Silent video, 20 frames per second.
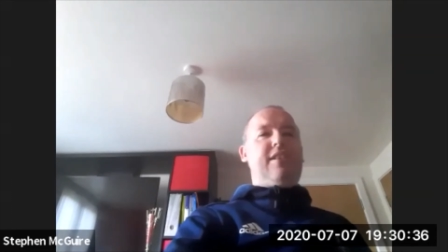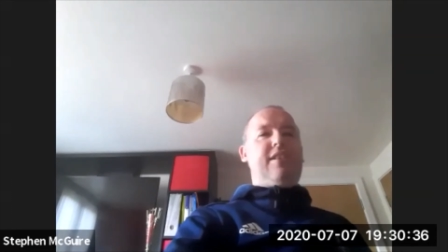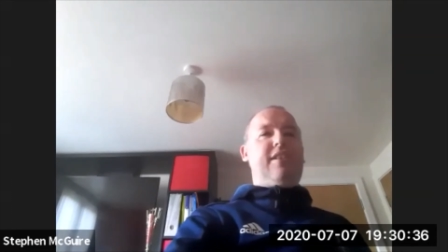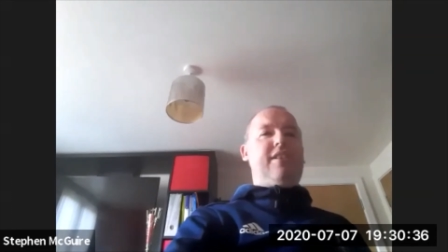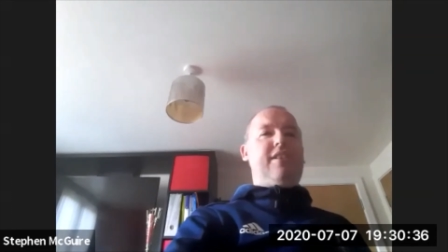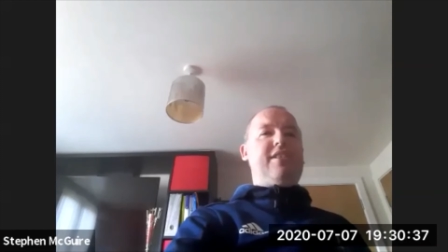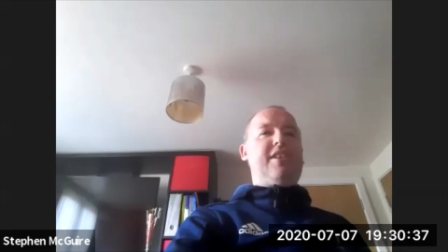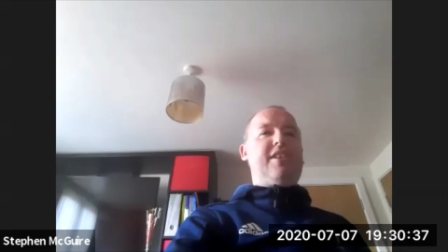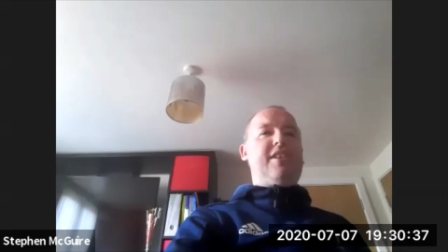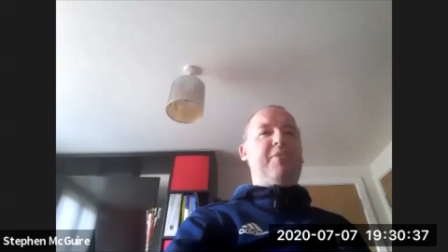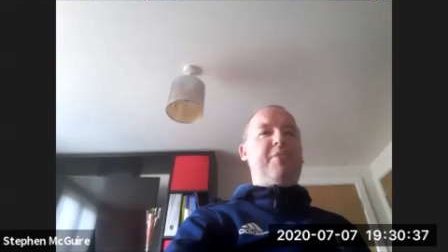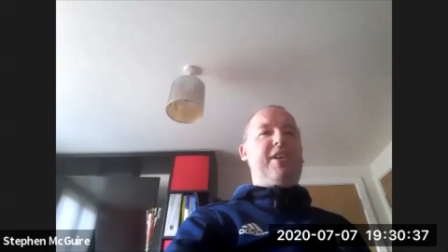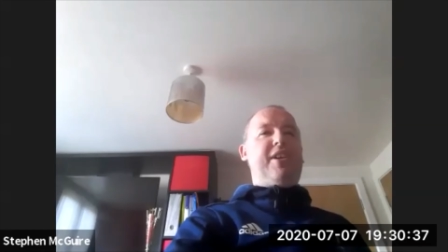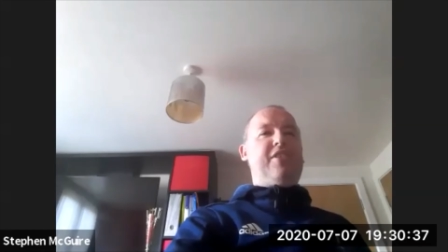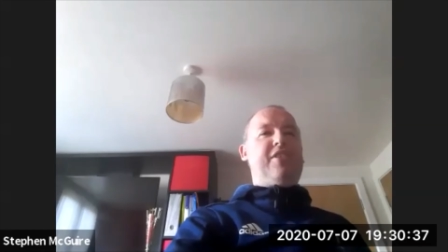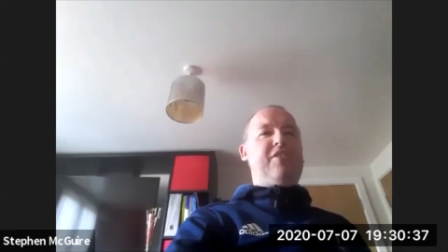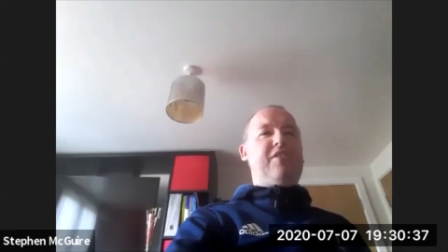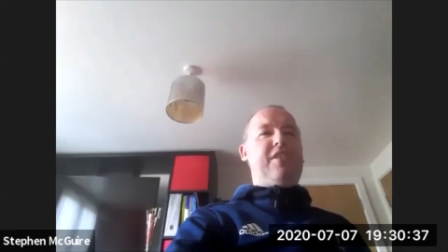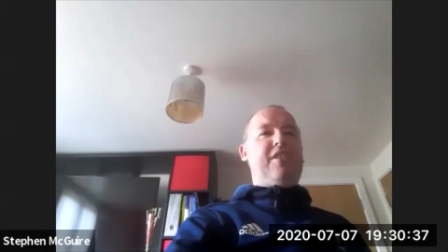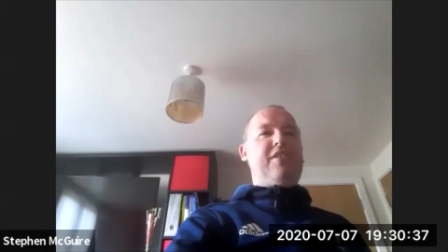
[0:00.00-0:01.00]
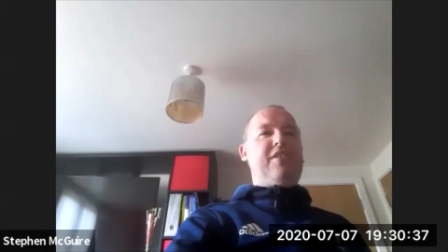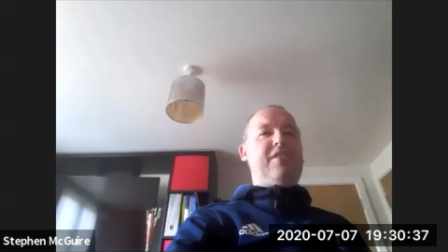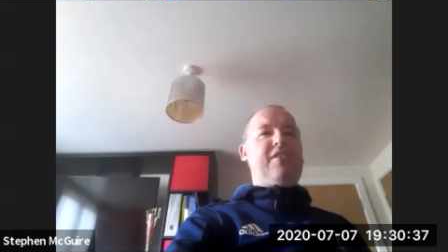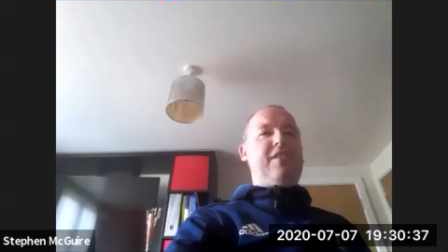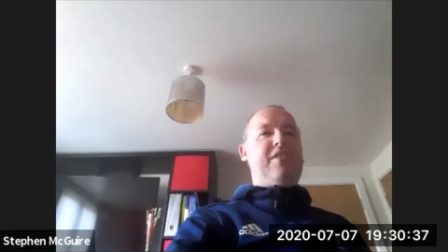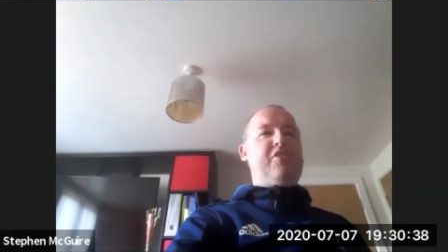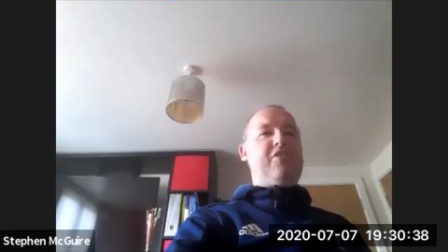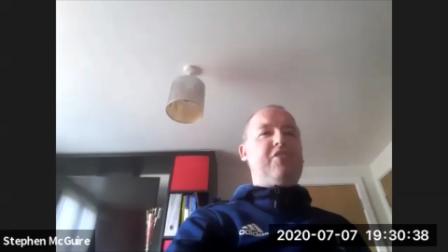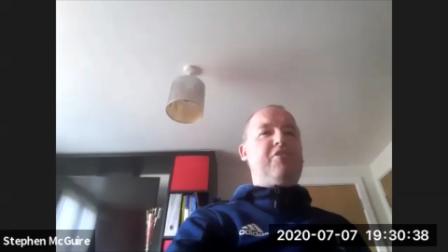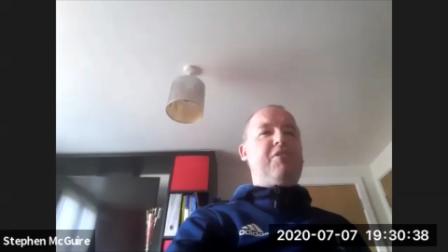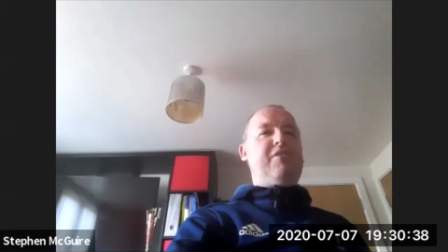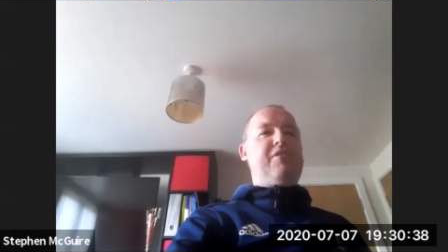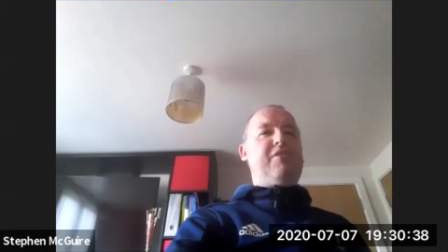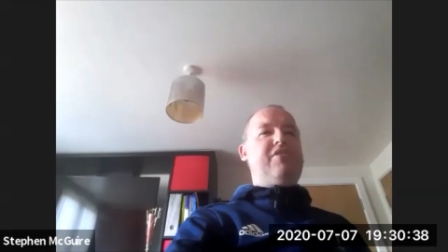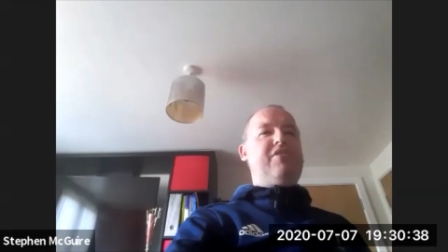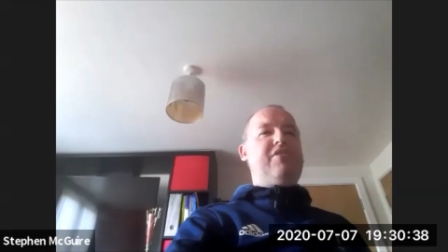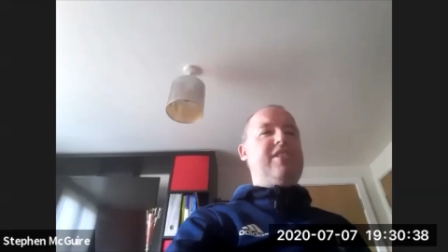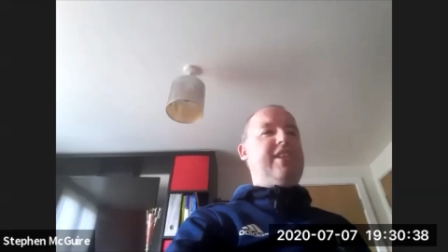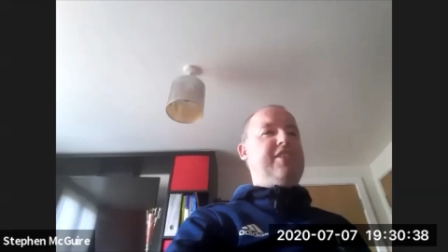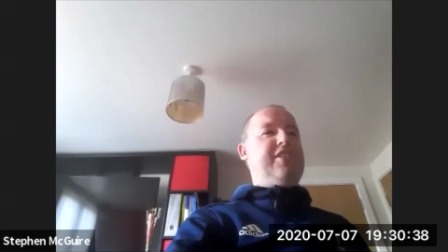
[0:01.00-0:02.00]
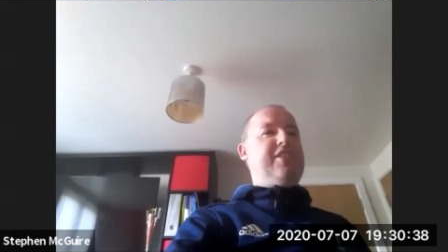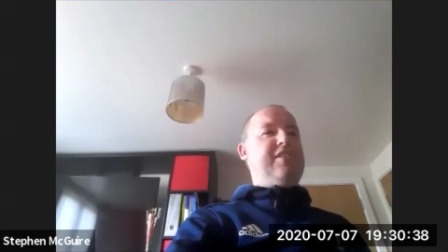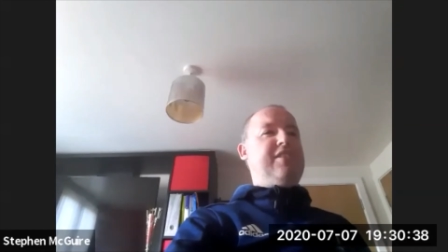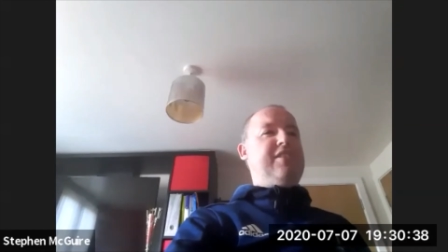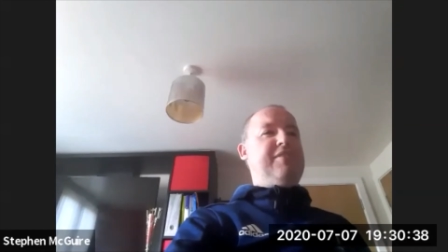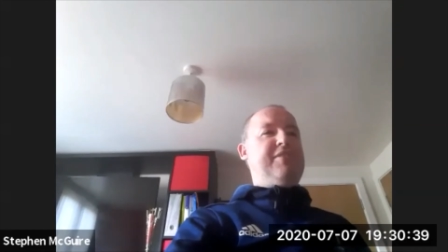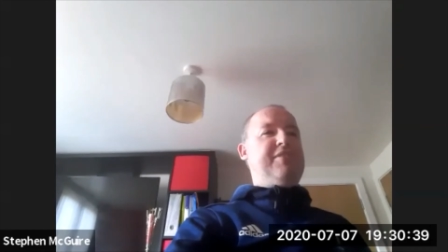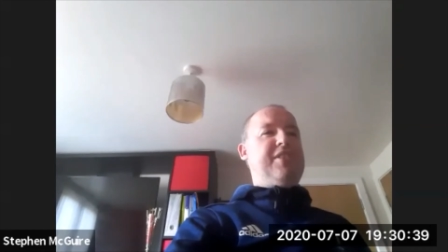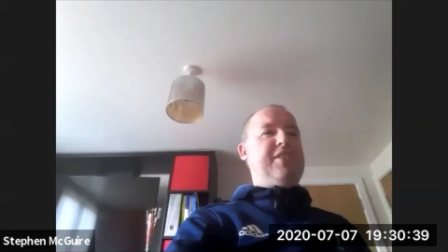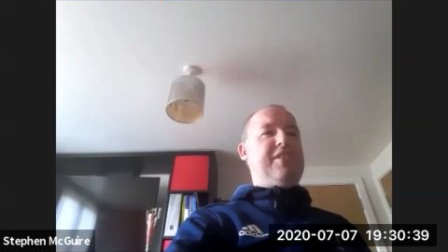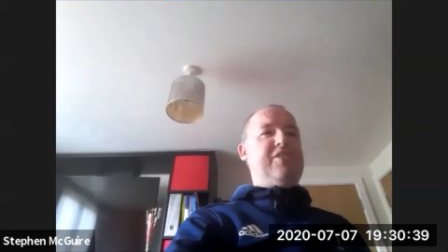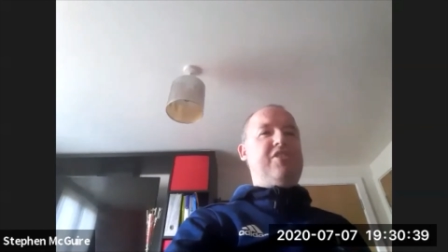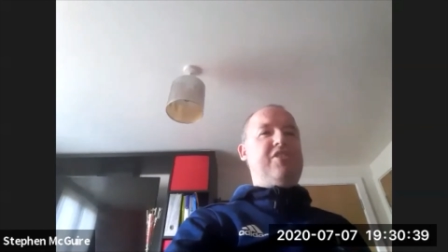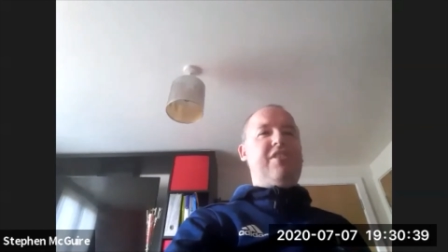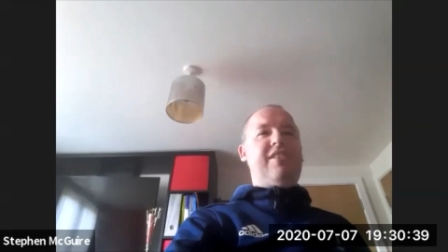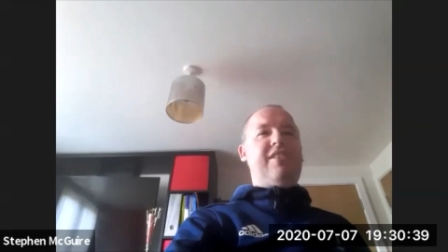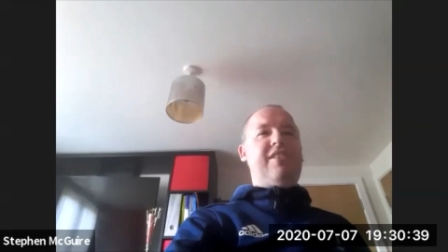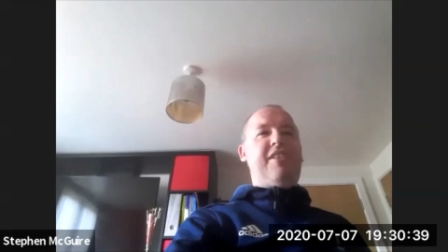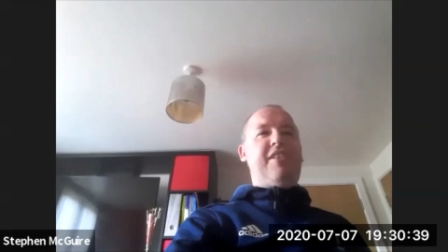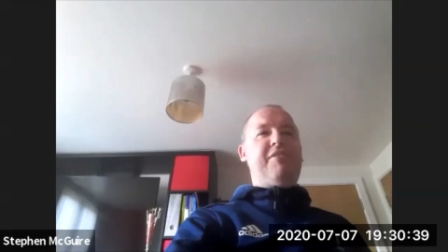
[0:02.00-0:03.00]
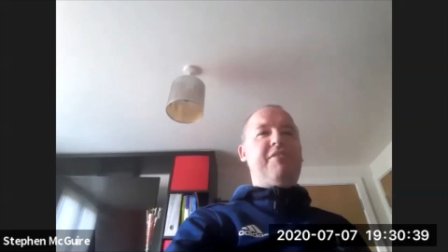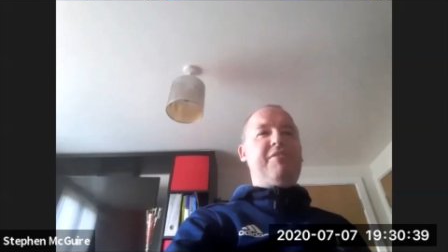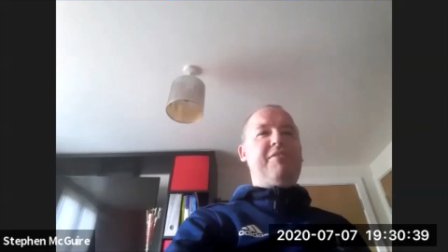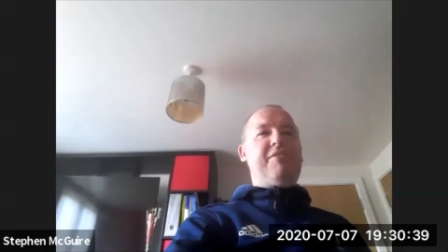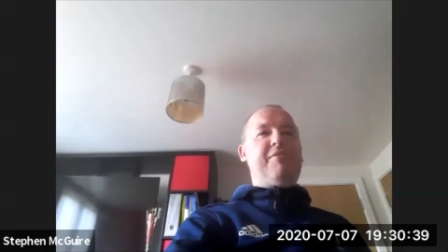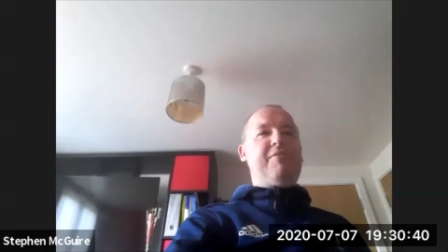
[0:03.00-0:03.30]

got quite a strong tradition of sort of churning out